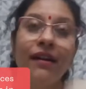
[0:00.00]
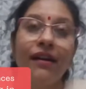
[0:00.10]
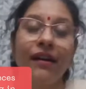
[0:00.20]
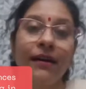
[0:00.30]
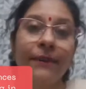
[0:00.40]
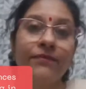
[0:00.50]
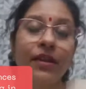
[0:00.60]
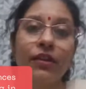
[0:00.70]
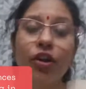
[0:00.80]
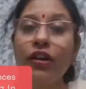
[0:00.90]
a
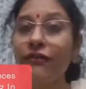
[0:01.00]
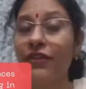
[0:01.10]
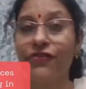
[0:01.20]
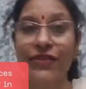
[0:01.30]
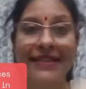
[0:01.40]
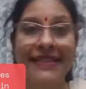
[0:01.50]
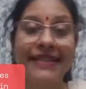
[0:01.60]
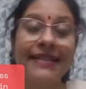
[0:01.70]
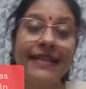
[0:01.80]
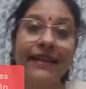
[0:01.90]
lot of
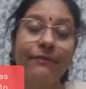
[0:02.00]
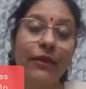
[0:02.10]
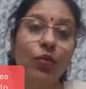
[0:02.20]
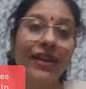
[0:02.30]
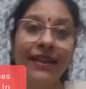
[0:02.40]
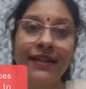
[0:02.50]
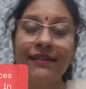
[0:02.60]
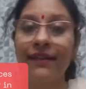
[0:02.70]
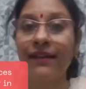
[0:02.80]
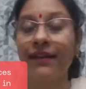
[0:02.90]
differences between
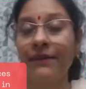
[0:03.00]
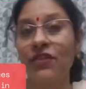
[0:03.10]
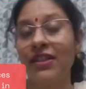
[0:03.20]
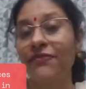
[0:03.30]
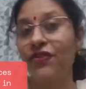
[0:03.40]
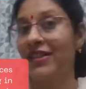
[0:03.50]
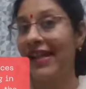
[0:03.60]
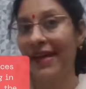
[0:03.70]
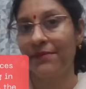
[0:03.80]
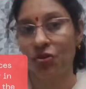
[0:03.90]
the different
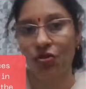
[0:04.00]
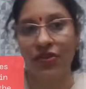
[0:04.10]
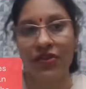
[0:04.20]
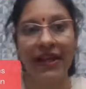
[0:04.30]
time zones.